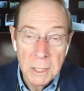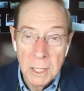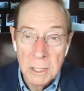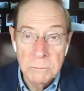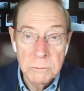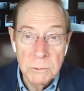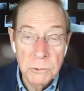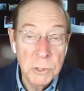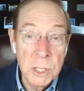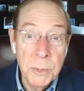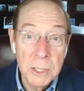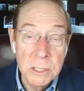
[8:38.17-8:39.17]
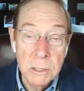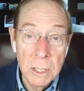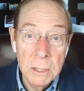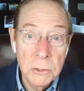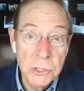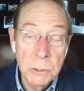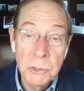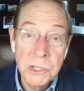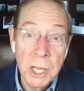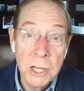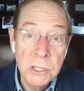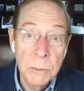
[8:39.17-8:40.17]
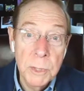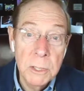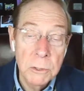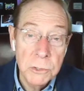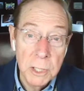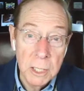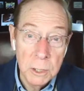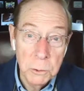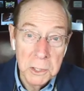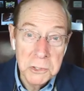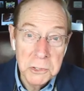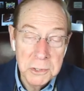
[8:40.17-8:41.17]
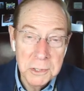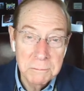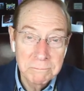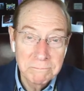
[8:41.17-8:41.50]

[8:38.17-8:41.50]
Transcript: And three months later, she was asking me those kind of questions.